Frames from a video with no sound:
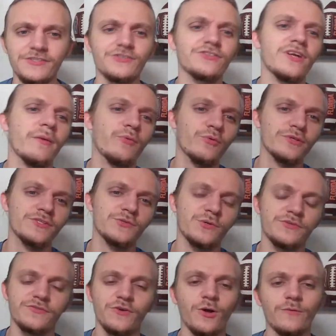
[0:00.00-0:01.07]
It's your number one
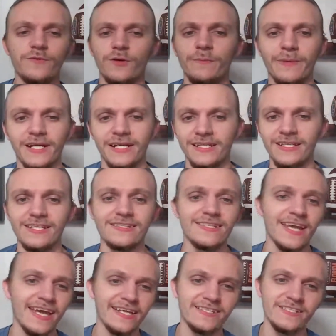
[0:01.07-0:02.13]
source for all of your betting needs
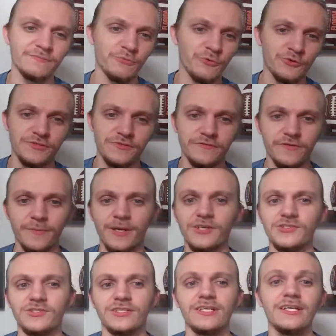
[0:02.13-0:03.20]
and sports
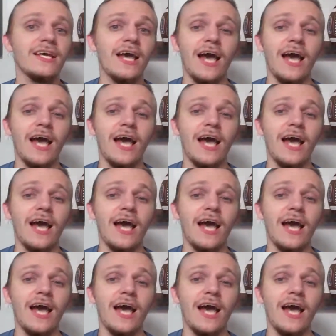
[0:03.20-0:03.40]
information.